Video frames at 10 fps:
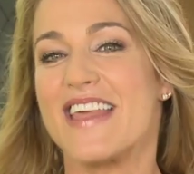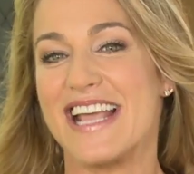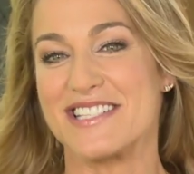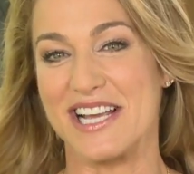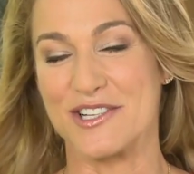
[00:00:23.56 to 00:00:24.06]

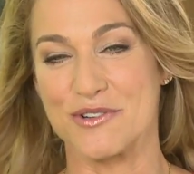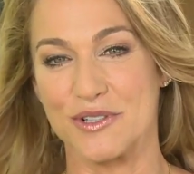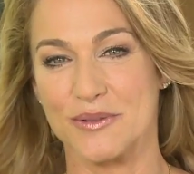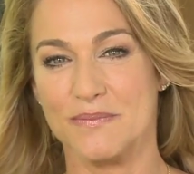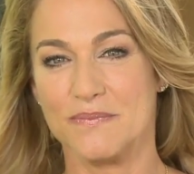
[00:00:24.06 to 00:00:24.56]
Thanks,
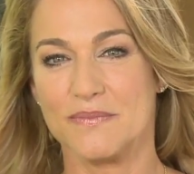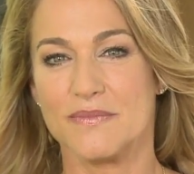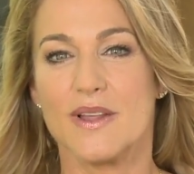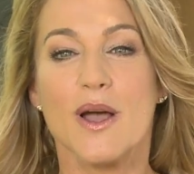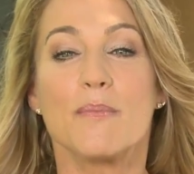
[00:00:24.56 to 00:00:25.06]
Andrew.
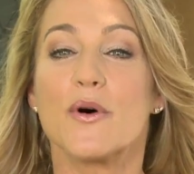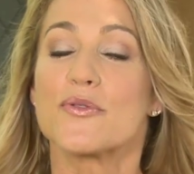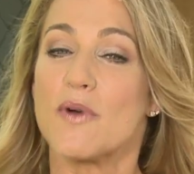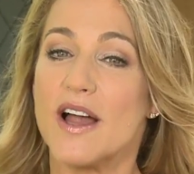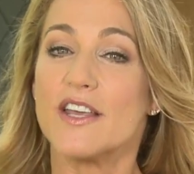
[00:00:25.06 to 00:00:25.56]

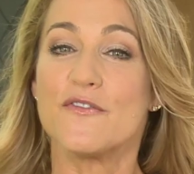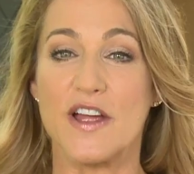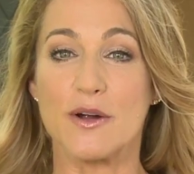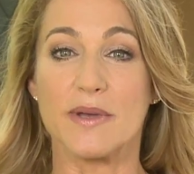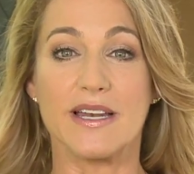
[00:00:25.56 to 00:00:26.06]
Both Ronnie
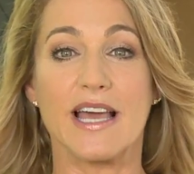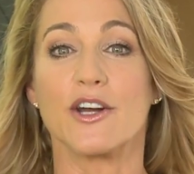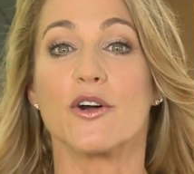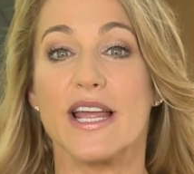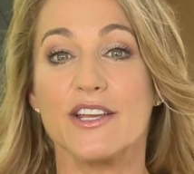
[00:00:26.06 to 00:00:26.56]
Fairman
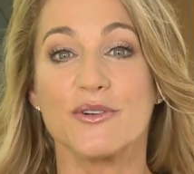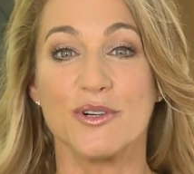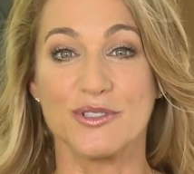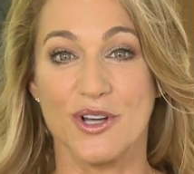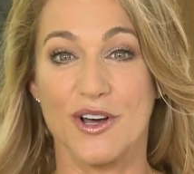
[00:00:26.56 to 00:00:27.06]
and her
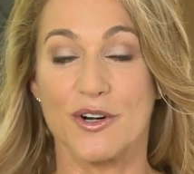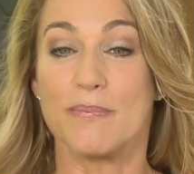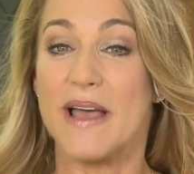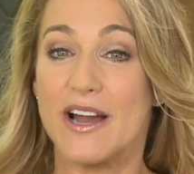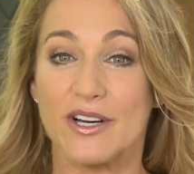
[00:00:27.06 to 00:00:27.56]
8-year-old daughter,
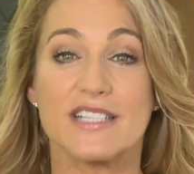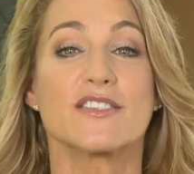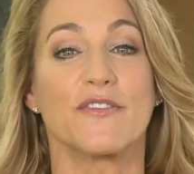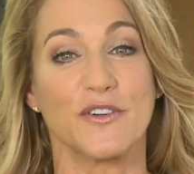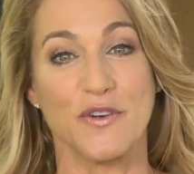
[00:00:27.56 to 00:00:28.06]
Barry,
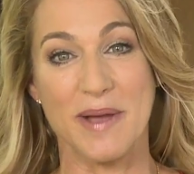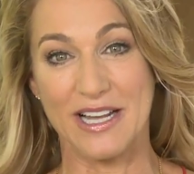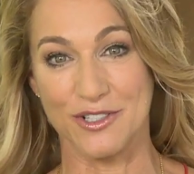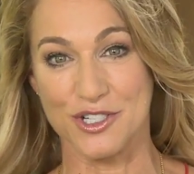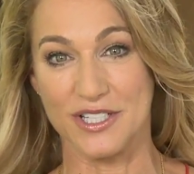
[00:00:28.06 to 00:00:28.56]
suffer from
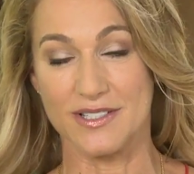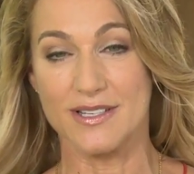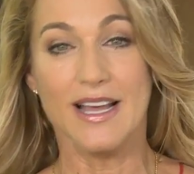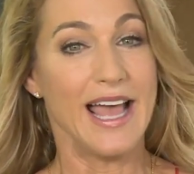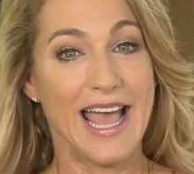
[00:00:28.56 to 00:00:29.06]

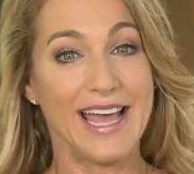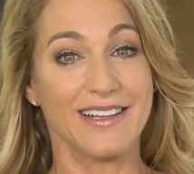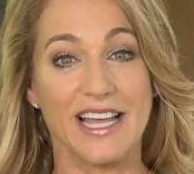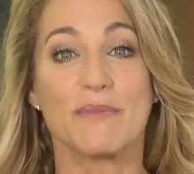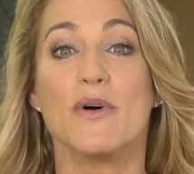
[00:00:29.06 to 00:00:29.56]
allergies.
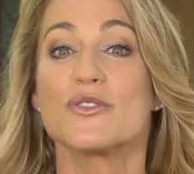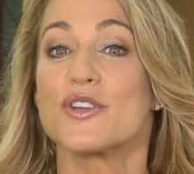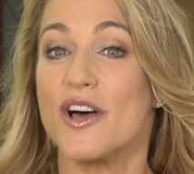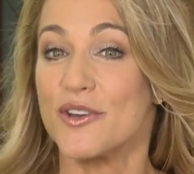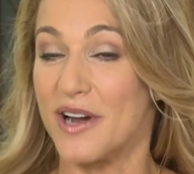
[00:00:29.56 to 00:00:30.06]
And like
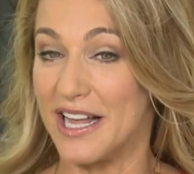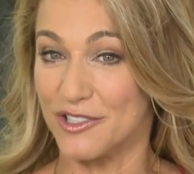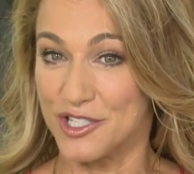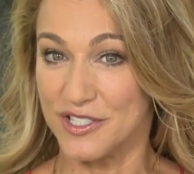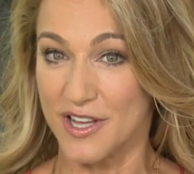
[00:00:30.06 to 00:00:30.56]
most other
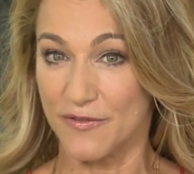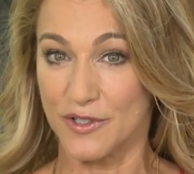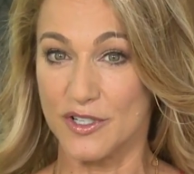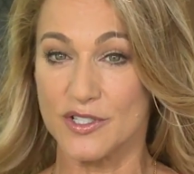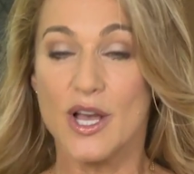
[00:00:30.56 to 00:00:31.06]
allergy
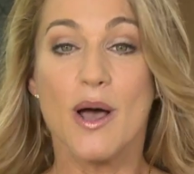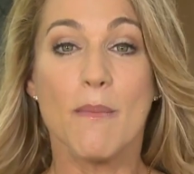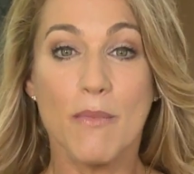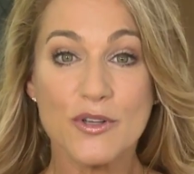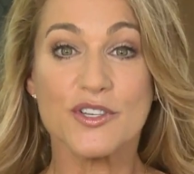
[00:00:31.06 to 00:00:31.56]
sufferers,
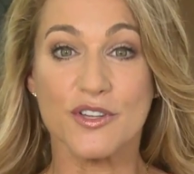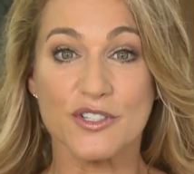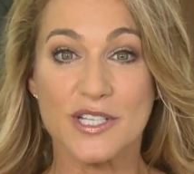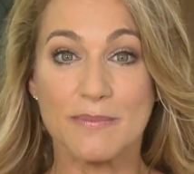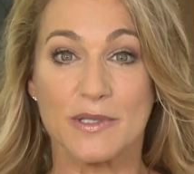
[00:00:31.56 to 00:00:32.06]
most of
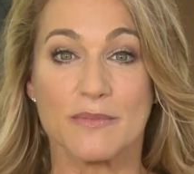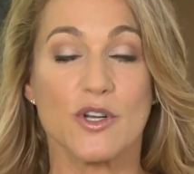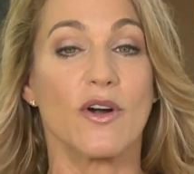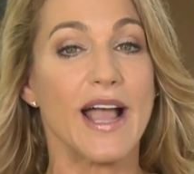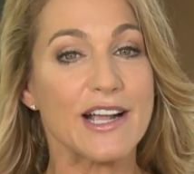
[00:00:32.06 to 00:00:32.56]
their symptoms
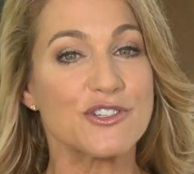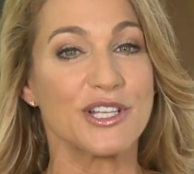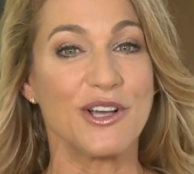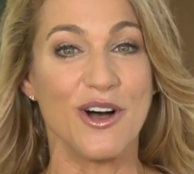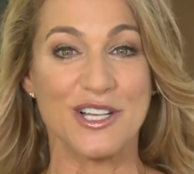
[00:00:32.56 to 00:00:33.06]
are
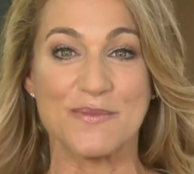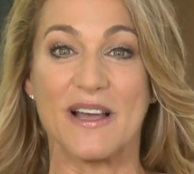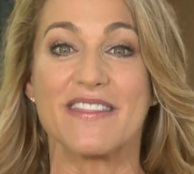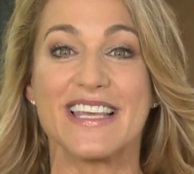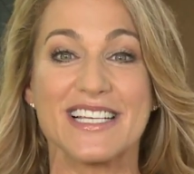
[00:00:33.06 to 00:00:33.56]
actually caused
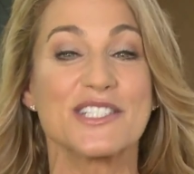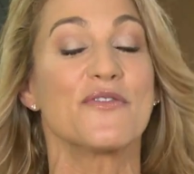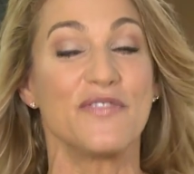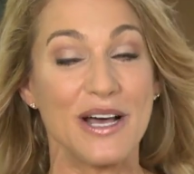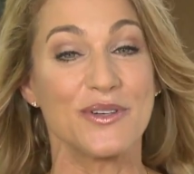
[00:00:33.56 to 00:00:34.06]
by things
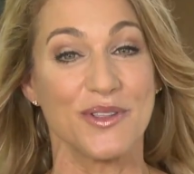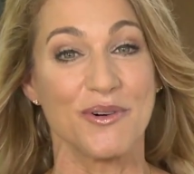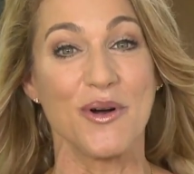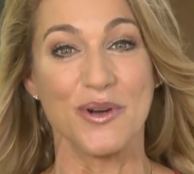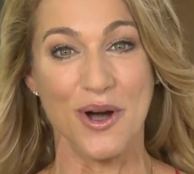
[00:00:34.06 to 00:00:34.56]
found in their own